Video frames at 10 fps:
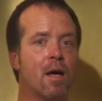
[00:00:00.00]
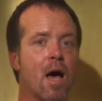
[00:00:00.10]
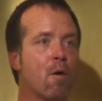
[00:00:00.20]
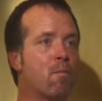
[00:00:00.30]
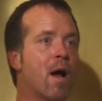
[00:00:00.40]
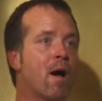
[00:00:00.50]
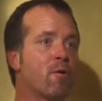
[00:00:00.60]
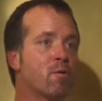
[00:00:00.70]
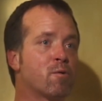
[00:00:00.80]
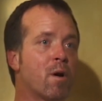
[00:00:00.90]
Al Brown
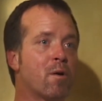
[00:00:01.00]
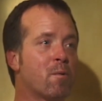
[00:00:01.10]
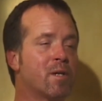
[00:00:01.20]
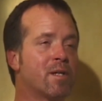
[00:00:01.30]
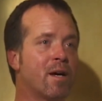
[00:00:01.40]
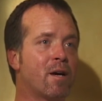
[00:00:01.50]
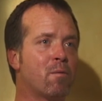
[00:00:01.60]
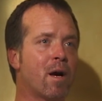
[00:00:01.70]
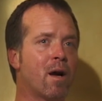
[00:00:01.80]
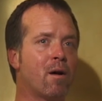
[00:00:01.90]
was one that would tell you,
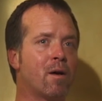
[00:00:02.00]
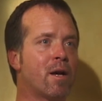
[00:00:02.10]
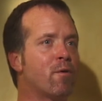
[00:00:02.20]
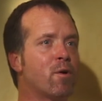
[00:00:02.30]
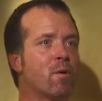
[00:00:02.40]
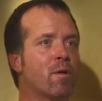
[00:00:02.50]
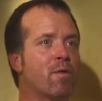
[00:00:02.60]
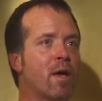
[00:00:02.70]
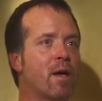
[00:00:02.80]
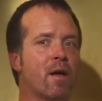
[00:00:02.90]
well, I never knew a
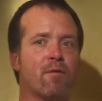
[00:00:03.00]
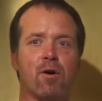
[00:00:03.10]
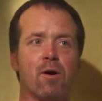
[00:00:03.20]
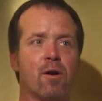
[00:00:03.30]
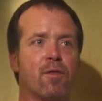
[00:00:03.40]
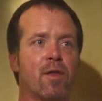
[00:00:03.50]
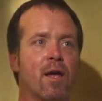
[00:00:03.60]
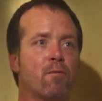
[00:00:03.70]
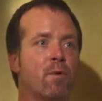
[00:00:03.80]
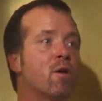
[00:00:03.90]
thing, never heard a
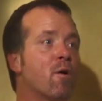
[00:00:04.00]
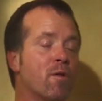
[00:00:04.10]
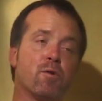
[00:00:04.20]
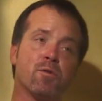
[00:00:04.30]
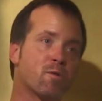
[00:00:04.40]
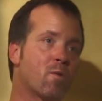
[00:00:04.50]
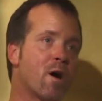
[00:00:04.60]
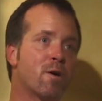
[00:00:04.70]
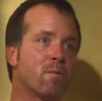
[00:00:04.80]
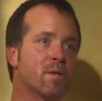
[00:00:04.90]
thing. We know the whole
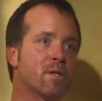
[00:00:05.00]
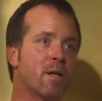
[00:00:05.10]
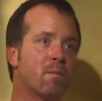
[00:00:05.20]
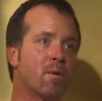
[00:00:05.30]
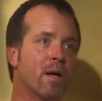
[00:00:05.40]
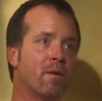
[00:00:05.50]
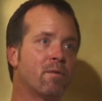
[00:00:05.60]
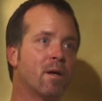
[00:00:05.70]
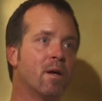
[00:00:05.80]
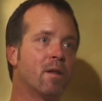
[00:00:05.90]
squadron was
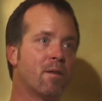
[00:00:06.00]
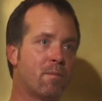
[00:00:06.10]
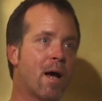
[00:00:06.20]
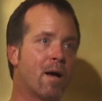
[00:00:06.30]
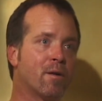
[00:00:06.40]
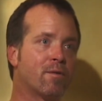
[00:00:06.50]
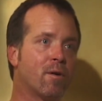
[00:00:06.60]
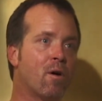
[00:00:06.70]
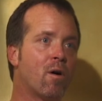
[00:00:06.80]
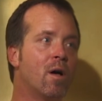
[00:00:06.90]
debriefed the pilots and
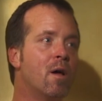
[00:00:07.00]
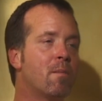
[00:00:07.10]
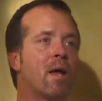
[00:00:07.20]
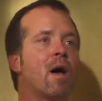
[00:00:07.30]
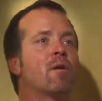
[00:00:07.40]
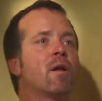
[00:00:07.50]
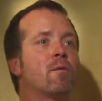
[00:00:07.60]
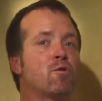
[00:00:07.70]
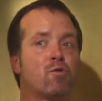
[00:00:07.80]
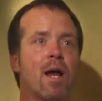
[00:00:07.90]
all, but Alan
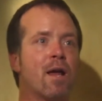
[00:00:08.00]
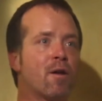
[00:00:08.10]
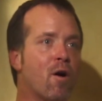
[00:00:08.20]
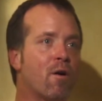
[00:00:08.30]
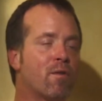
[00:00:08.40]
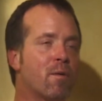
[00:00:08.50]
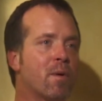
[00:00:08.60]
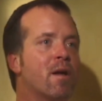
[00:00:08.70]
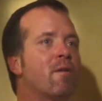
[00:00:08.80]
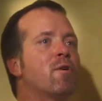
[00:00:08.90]
trained all of them
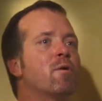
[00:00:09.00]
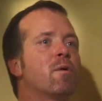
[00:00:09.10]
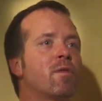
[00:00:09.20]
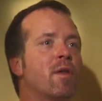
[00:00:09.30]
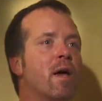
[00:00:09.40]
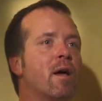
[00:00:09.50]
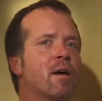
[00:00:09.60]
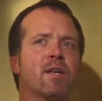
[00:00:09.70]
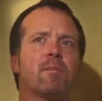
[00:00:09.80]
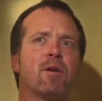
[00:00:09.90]
but never knew a thing,
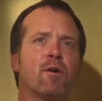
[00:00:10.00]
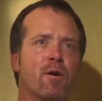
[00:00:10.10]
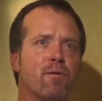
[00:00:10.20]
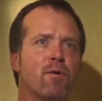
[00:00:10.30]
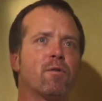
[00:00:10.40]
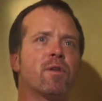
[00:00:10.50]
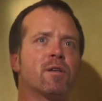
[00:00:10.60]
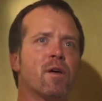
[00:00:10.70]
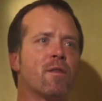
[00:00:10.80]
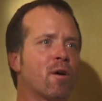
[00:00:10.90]
except he heard a few
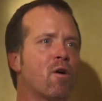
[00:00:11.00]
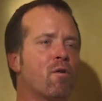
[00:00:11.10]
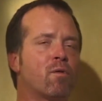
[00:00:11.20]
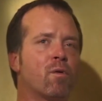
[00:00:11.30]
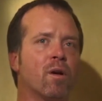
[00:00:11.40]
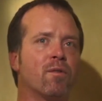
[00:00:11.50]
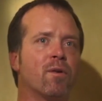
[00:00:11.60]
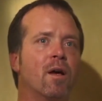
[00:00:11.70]
things on the golf course.